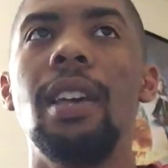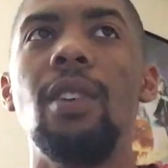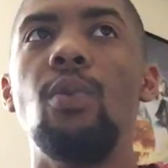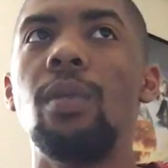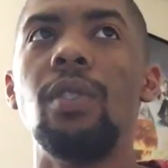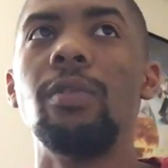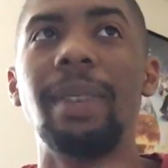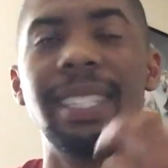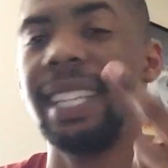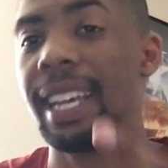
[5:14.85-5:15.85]
it was
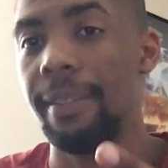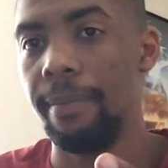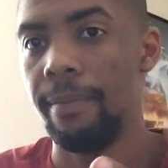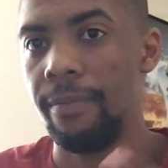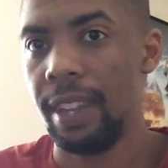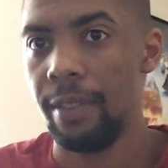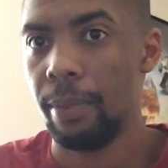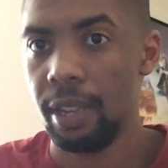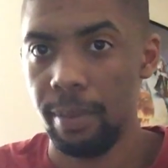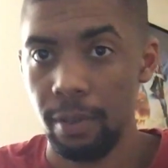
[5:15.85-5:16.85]
my second favorite
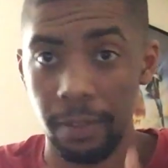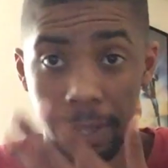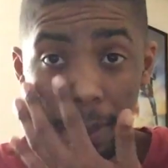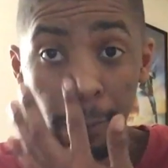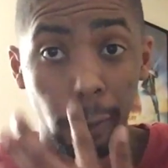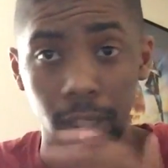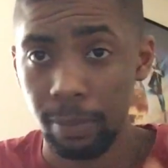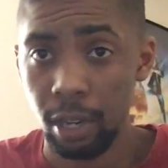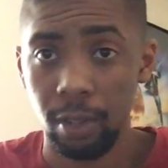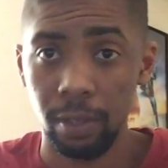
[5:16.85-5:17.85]
part of the movie. The first
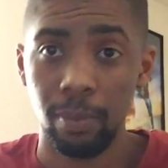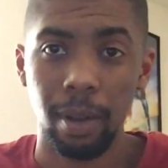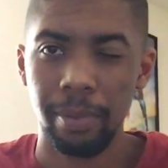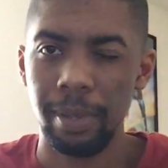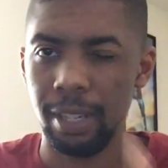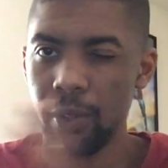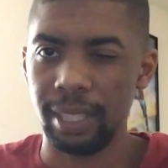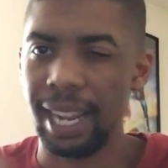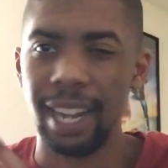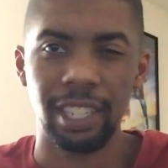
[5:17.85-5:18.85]
part was probably towards
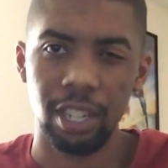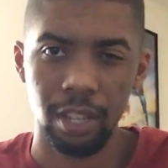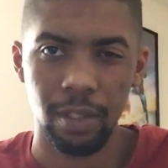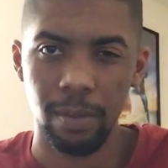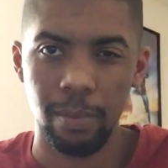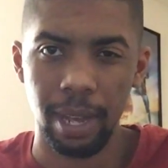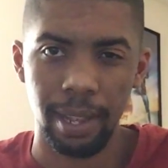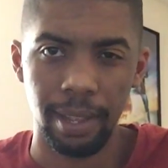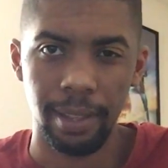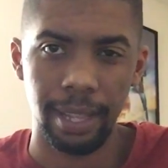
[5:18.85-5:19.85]
the end. I'll tell you about
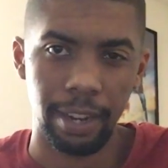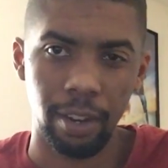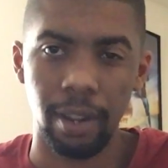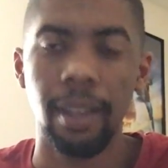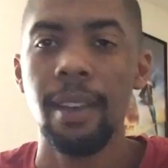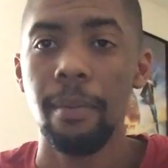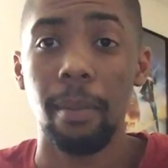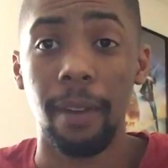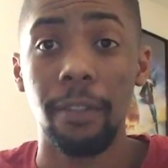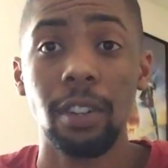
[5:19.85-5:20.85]
it later on.
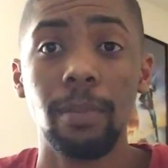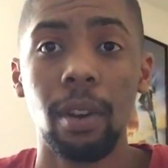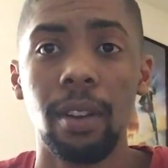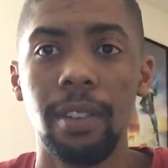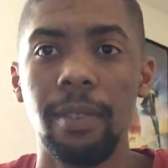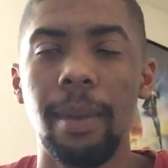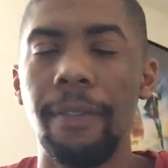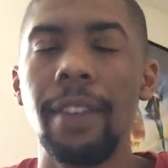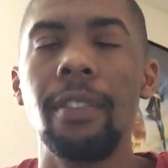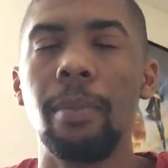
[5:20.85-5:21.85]
My favorite part of
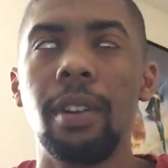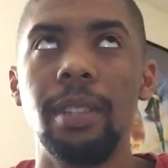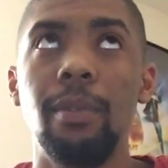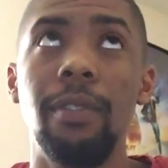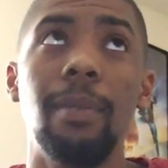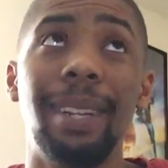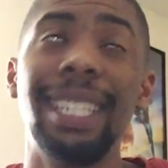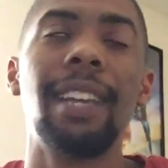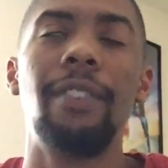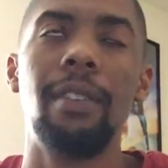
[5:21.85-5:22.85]
the movie, my
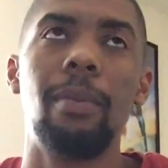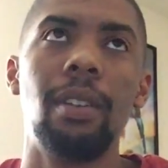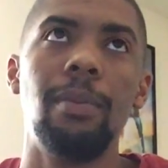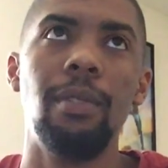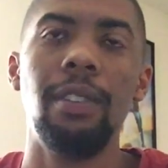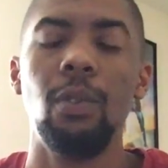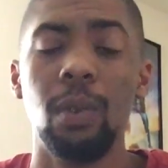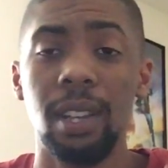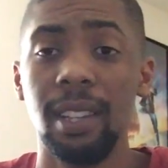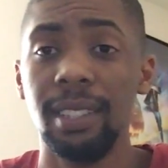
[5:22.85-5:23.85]
second favorite part of the movie
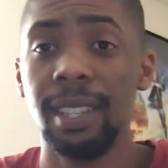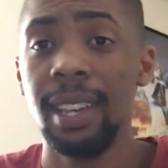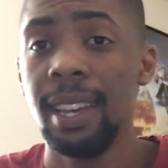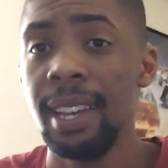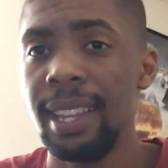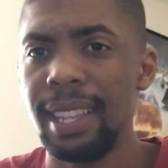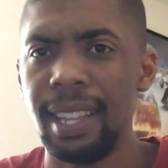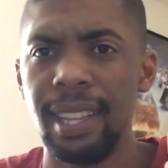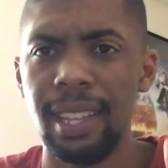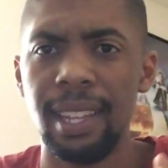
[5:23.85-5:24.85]
was
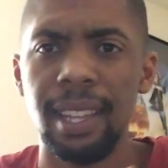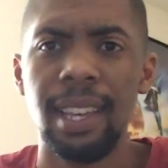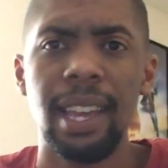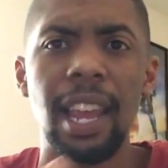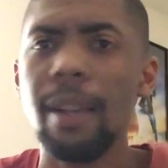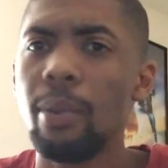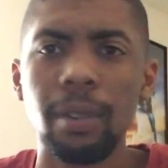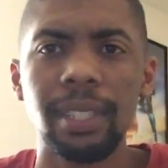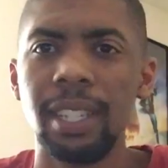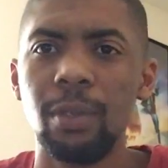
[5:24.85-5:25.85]
the
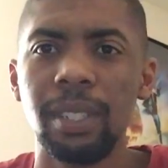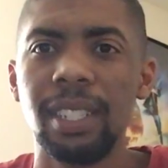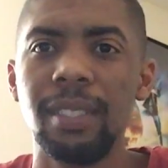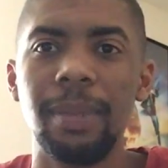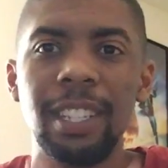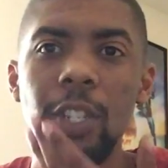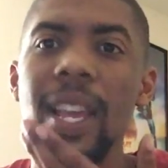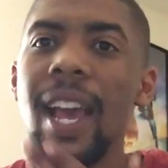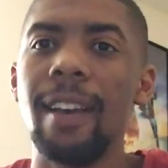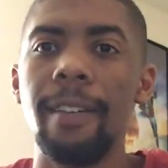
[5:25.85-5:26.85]
airport sequences because you
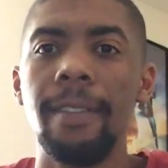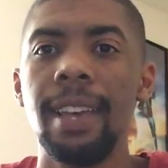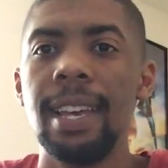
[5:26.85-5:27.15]
have,